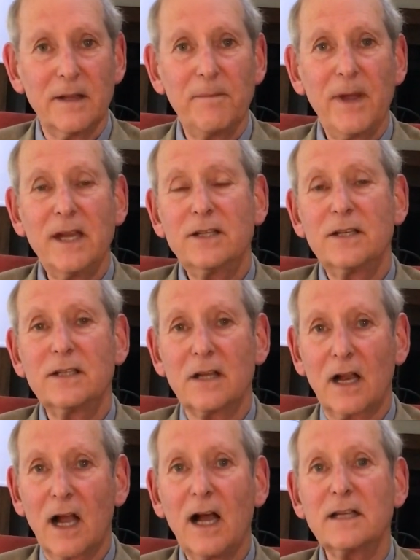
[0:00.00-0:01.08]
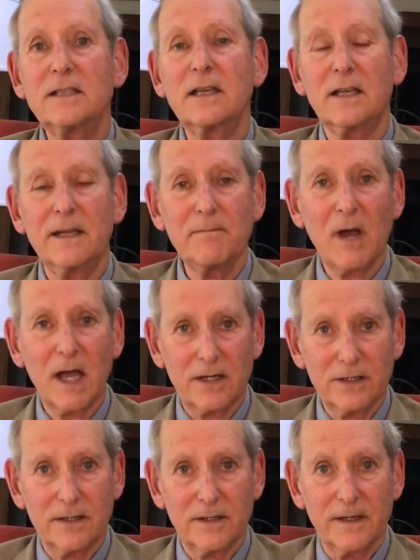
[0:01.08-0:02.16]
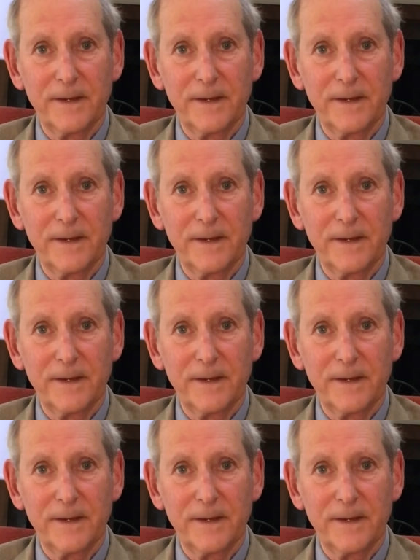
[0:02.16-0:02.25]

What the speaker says: the patients are constantly monitored.